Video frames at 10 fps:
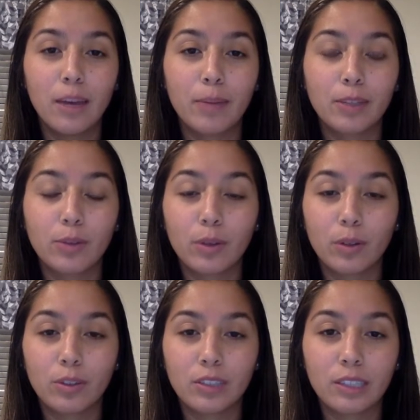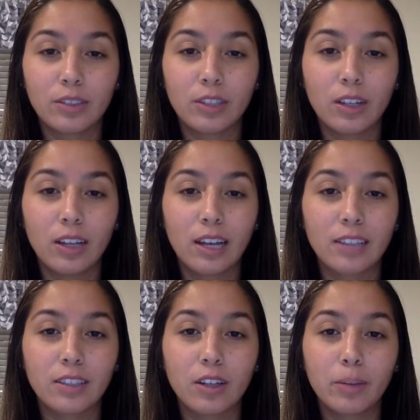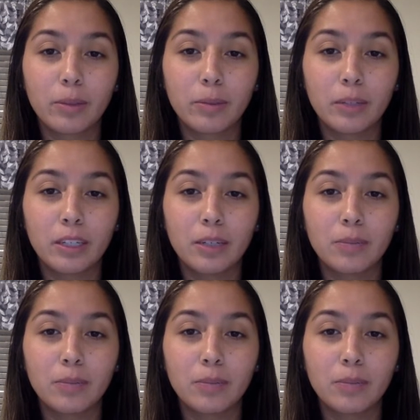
mixed with ultrasound gel as a coupling medium